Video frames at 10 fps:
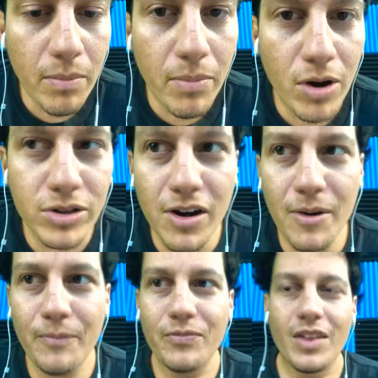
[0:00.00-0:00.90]
Bonder,
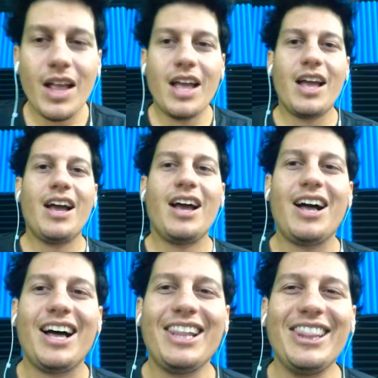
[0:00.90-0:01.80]

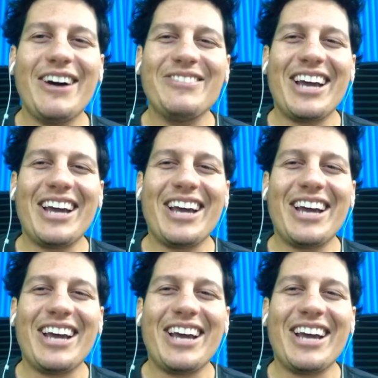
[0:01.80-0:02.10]
I love